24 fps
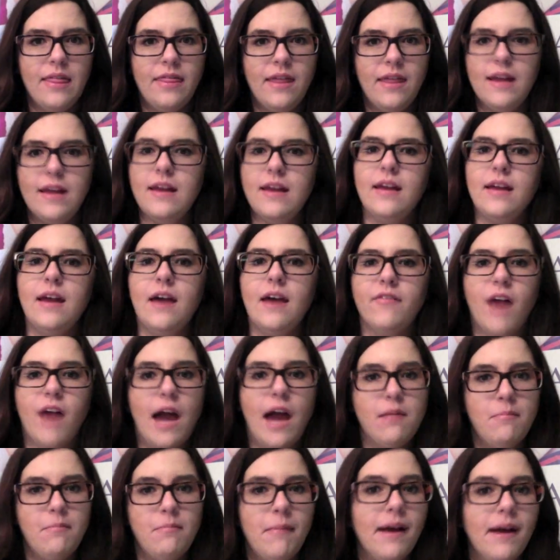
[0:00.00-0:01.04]
they have
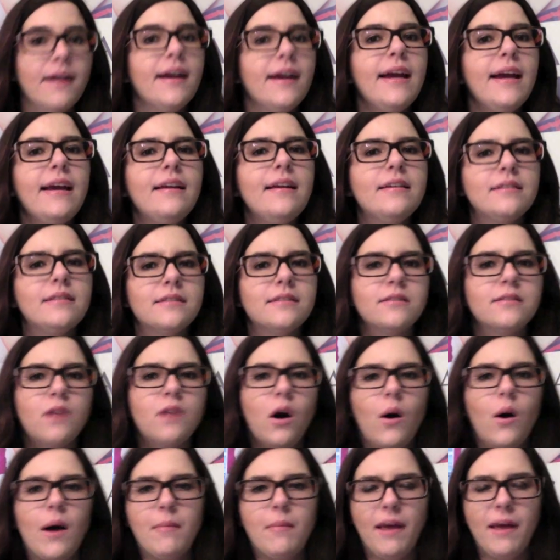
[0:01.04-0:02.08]
gotten married, so
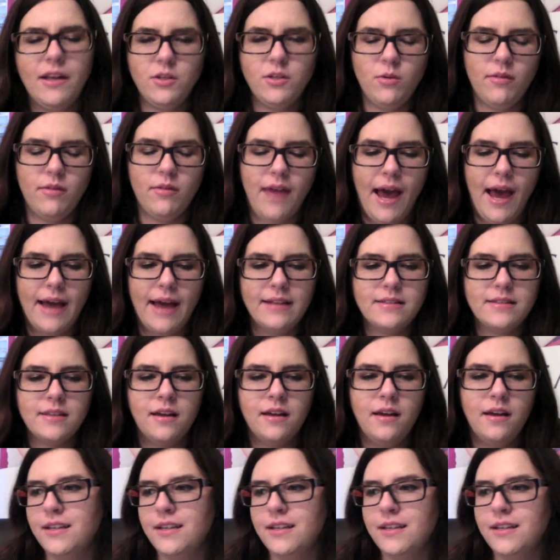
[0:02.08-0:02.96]
I might do that.